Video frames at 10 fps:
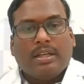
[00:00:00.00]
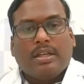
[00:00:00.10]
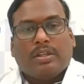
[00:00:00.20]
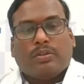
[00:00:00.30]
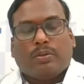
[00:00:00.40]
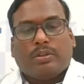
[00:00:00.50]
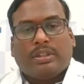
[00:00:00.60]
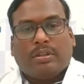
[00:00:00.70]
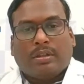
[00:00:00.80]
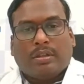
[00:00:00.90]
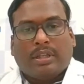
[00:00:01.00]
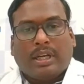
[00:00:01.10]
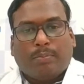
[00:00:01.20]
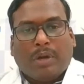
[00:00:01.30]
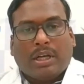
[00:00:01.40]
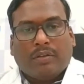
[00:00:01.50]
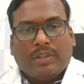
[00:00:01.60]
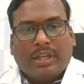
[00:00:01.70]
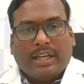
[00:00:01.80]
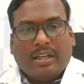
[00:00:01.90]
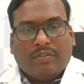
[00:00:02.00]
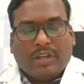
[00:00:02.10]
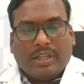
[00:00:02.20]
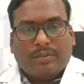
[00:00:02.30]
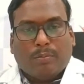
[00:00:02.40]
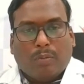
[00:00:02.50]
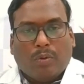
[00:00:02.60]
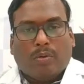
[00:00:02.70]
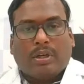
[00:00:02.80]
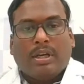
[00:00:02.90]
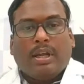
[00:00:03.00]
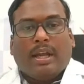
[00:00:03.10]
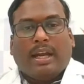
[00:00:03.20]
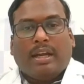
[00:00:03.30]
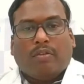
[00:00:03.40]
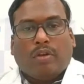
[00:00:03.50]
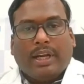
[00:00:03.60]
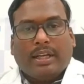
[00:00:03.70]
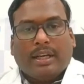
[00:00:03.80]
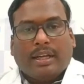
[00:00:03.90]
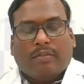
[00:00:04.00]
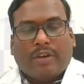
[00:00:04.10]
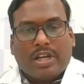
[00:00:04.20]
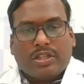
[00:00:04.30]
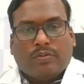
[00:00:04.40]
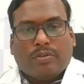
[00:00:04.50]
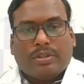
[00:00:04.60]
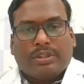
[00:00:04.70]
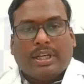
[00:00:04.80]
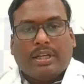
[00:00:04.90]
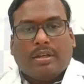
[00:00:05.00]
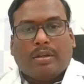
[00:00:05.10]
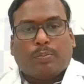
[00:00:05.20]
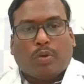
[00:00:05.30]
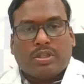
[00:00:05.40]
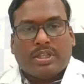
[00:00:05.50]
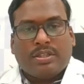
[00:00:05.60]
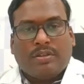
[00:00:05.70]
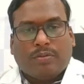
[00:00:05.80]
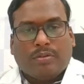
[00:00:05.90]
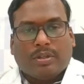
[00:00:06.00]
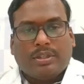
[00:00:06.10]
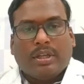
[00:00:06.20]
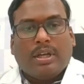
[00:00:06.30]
So that part of the diet, if it is more, and avoiding fast foods and processed foods,